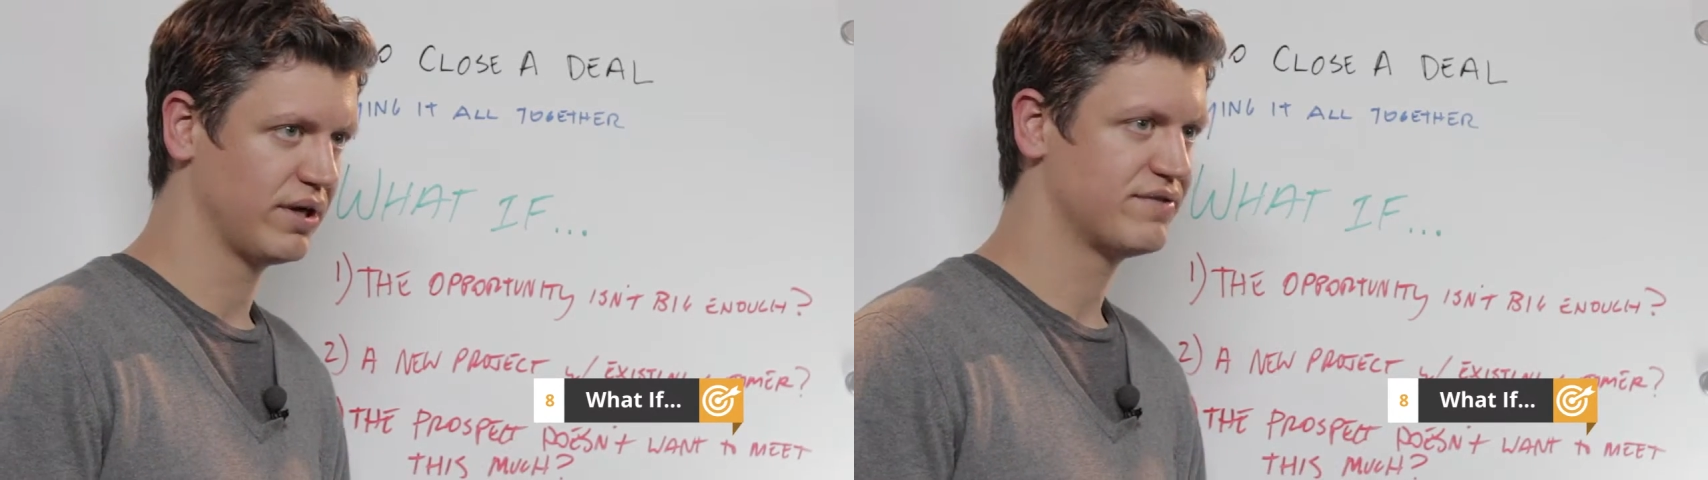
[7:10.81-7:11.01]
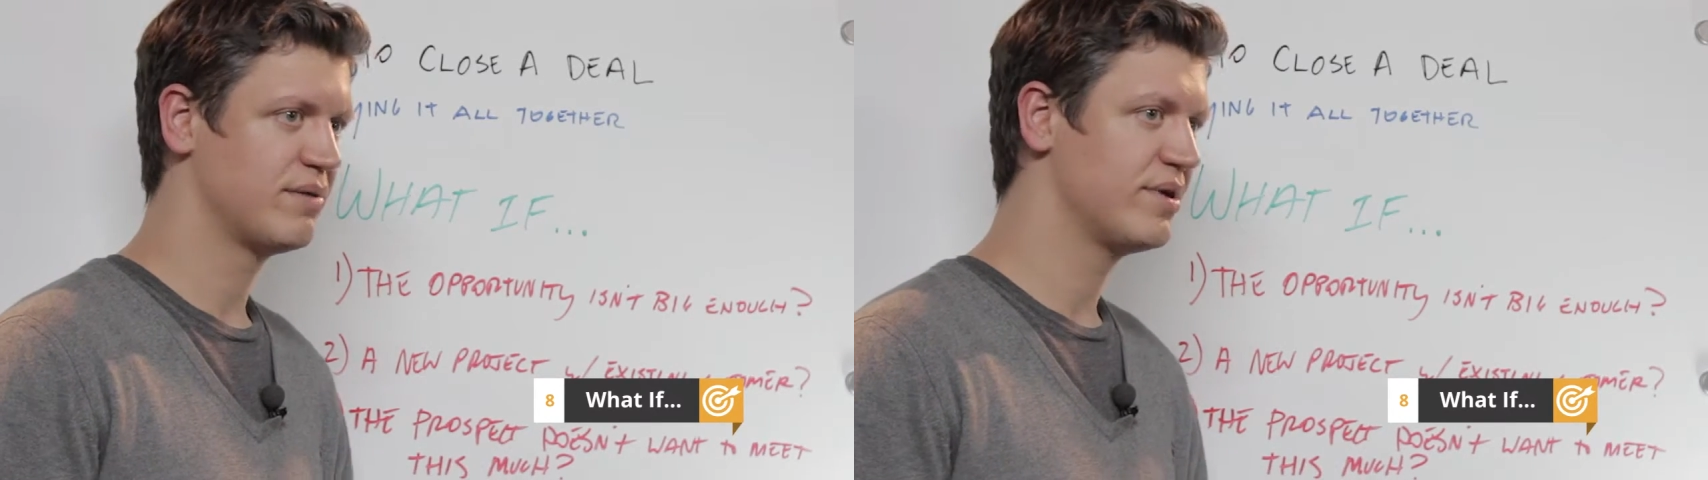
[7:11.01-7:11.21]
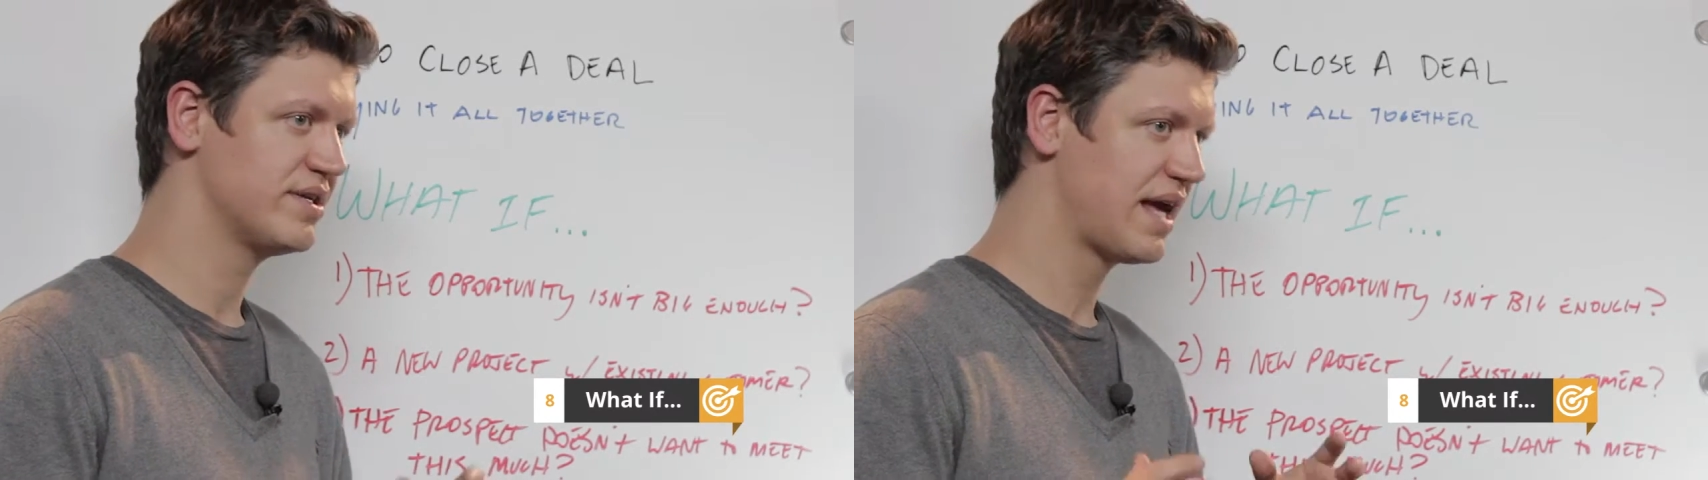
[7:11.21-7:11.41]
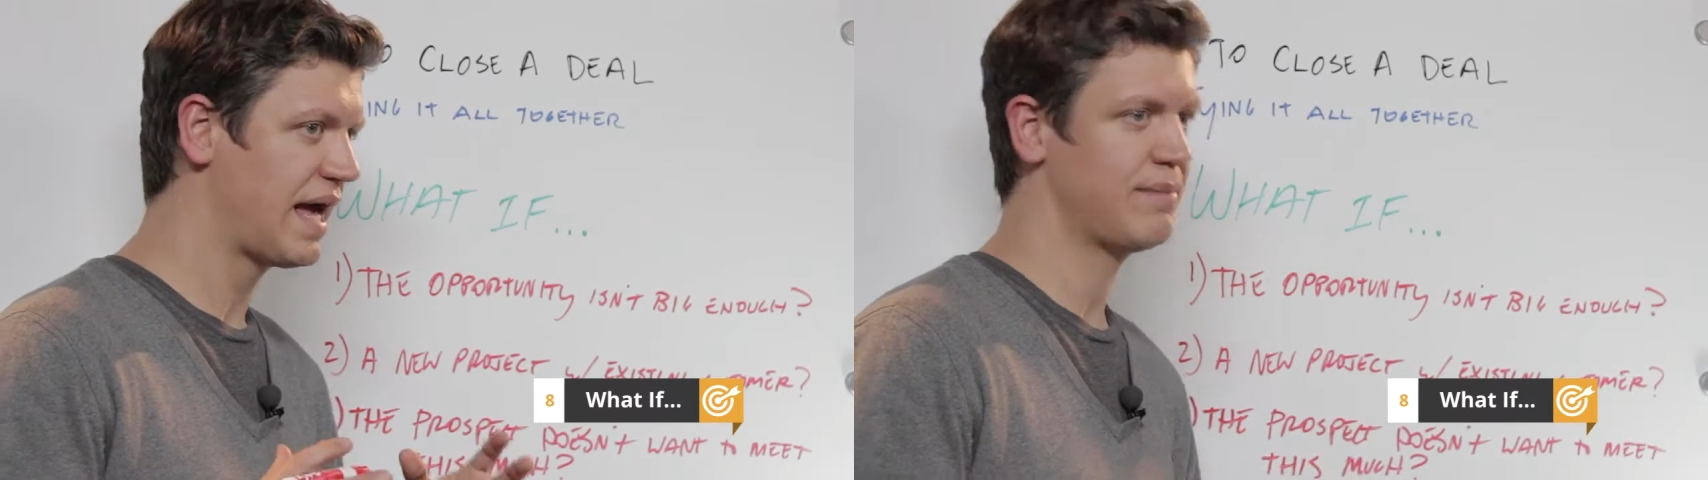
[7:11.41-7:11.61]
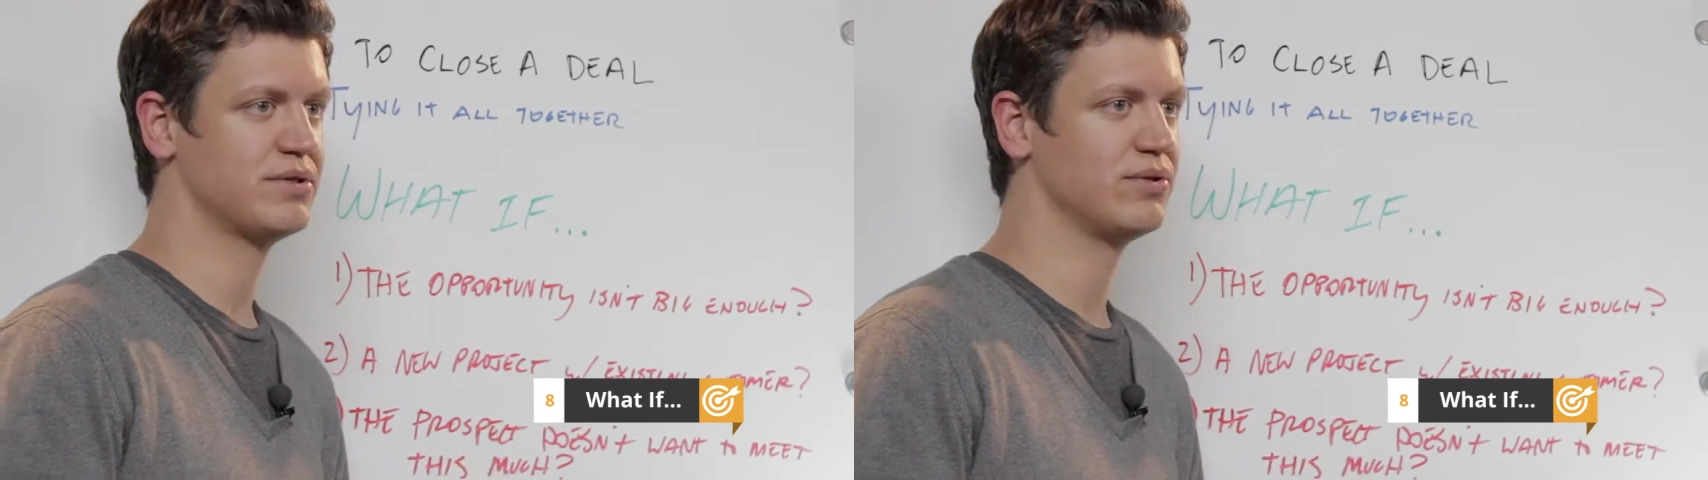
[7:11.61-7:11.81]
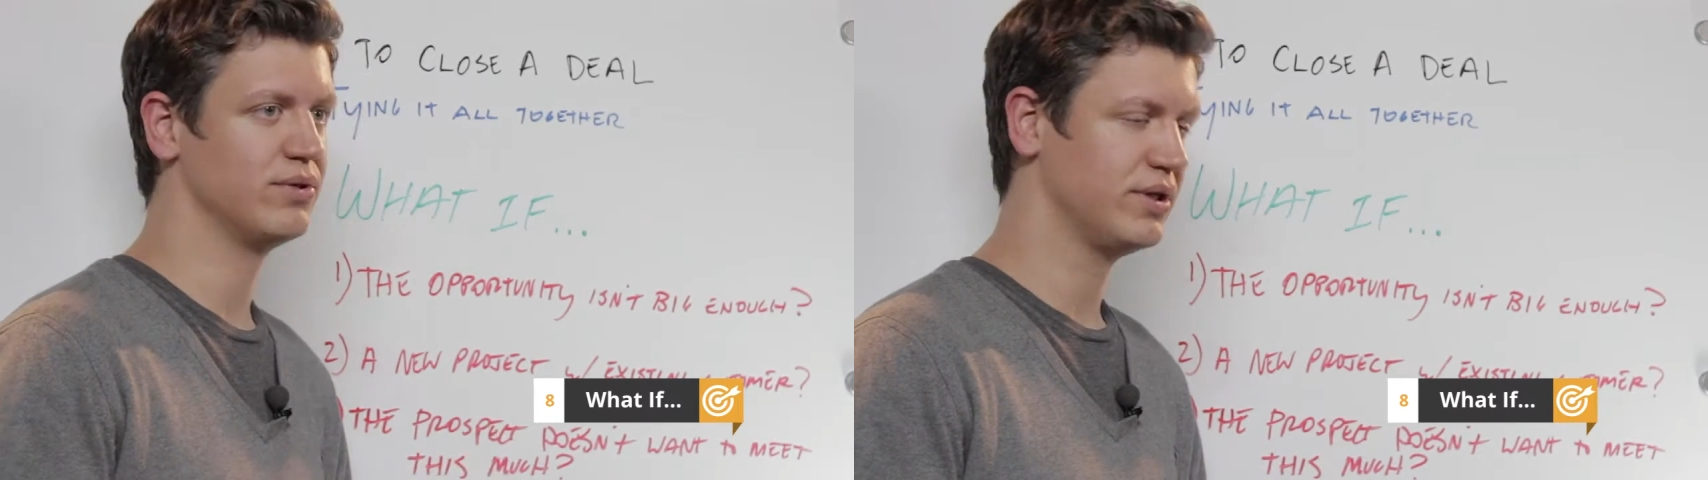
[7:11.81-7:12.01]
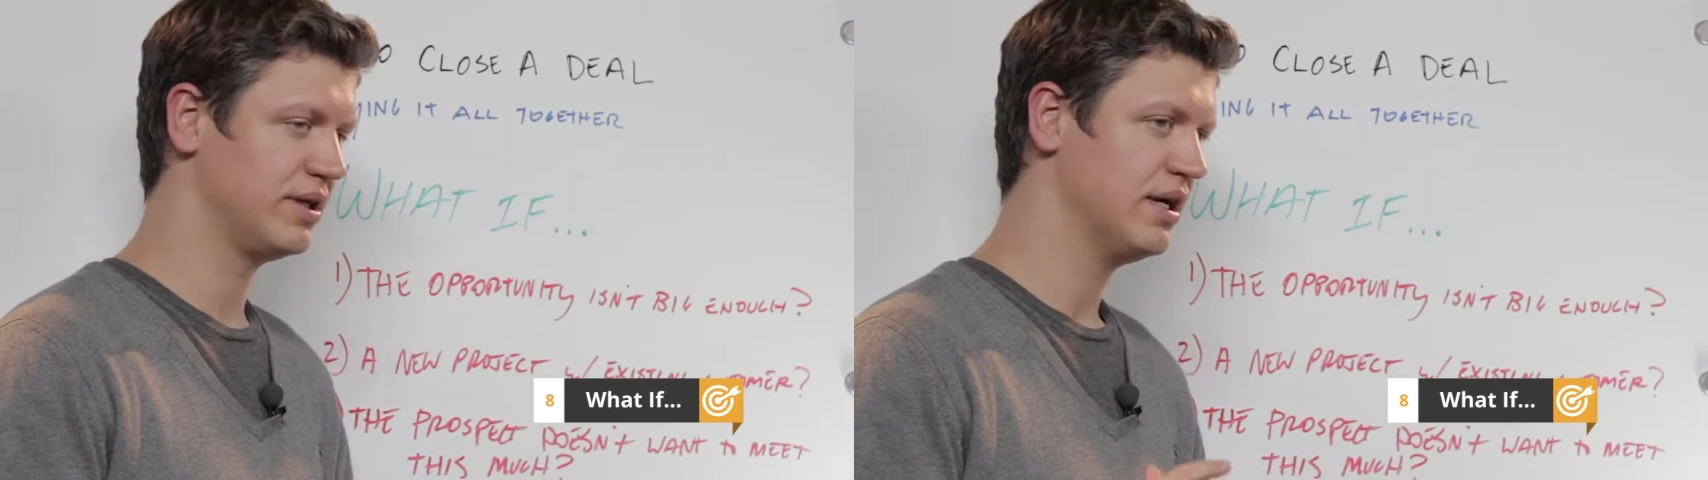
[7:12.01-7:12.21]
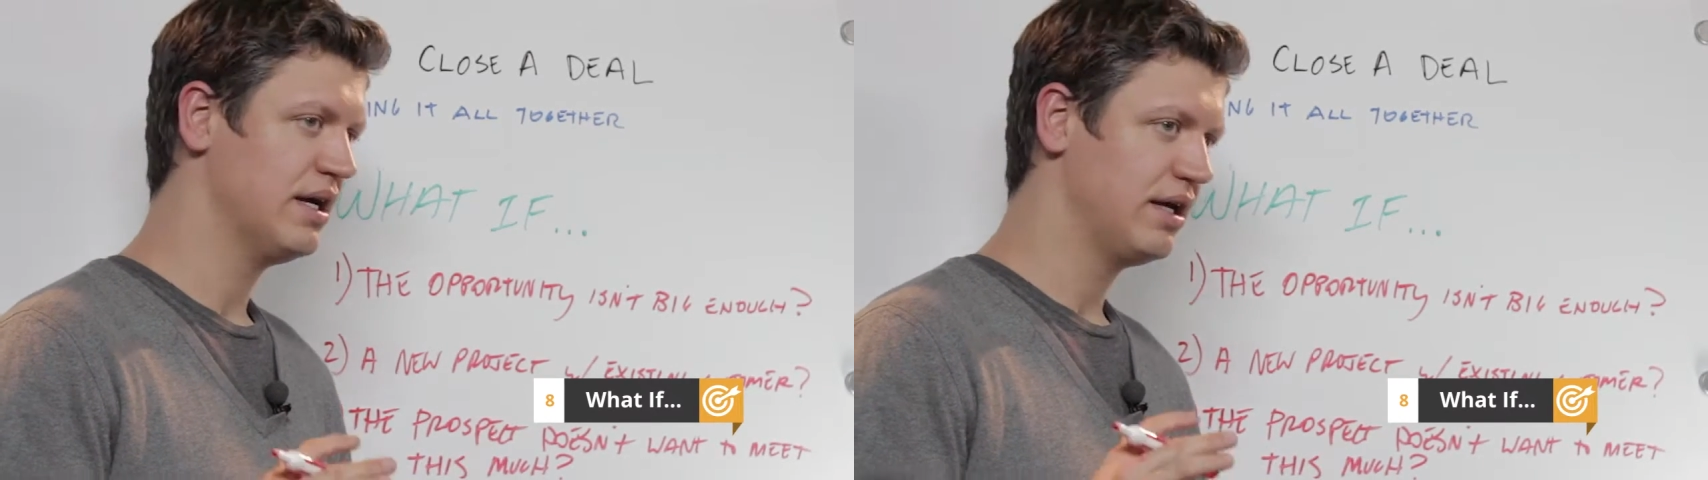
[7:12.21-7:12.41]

if somebody is absolutely